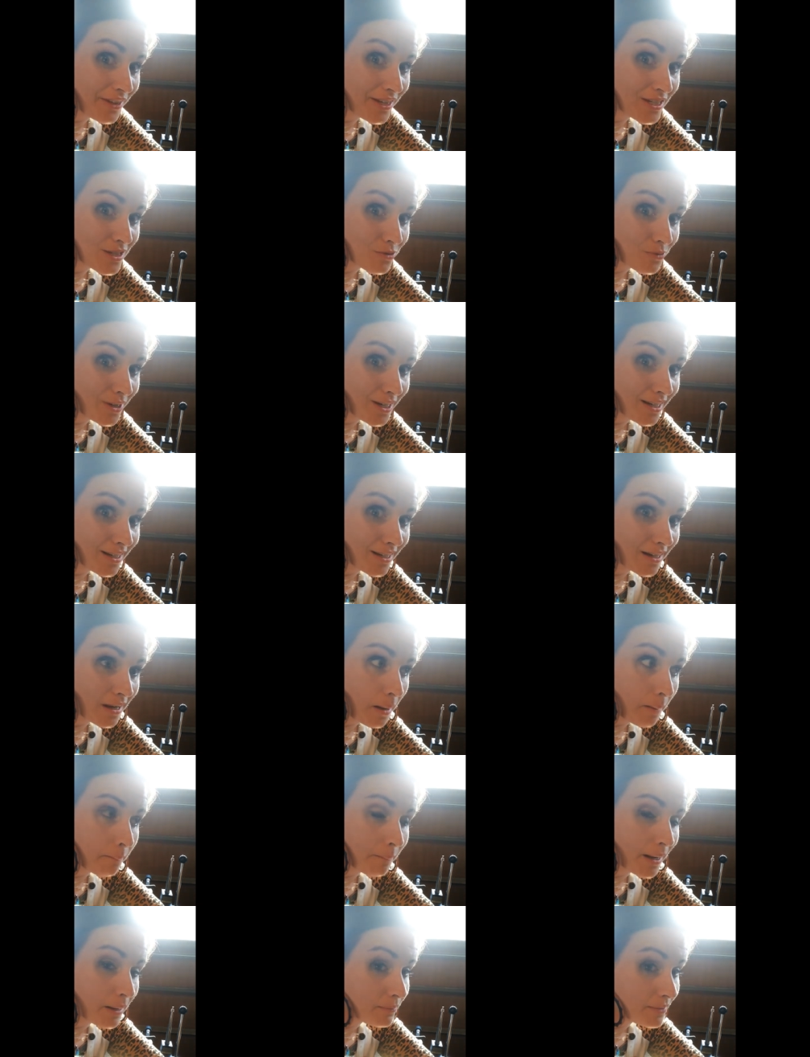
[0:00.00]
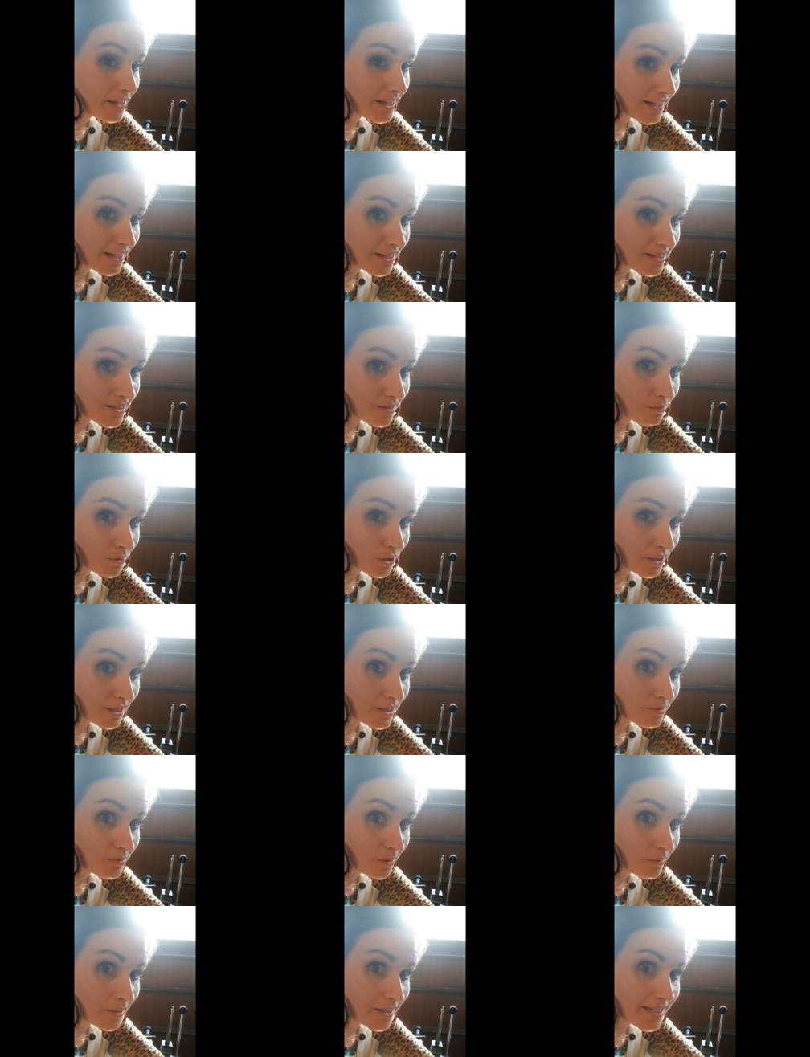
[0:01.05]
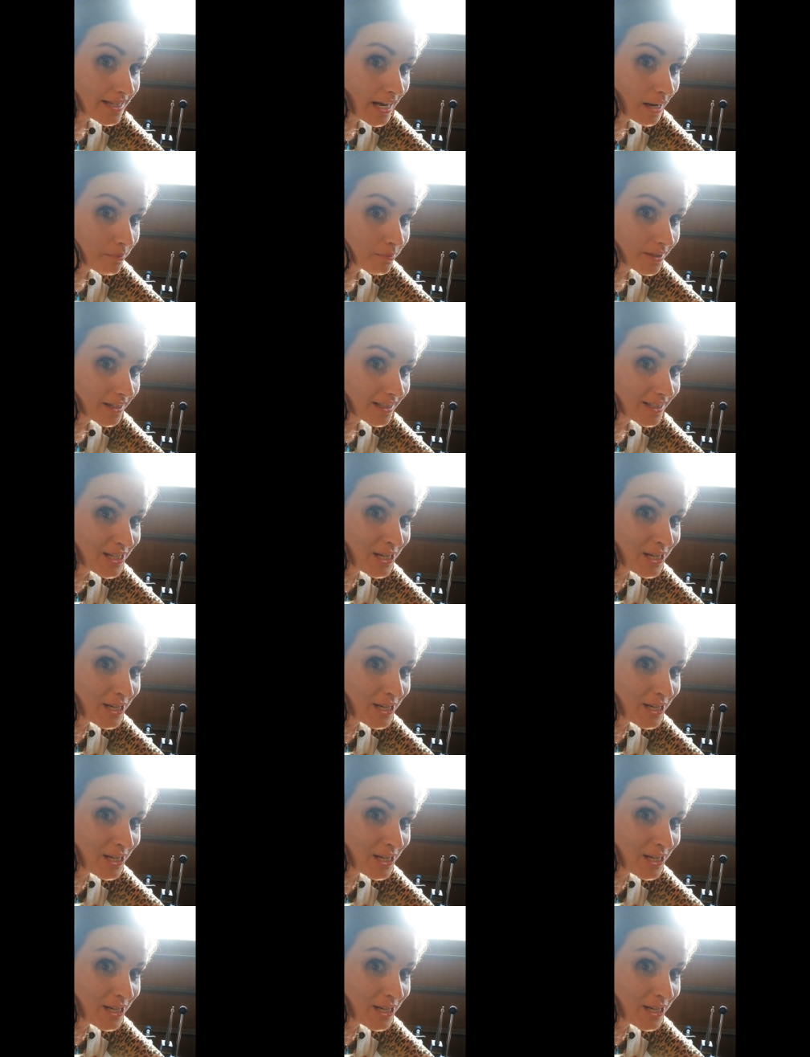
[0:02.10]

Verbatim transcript: this ring might be getting some more experiments happening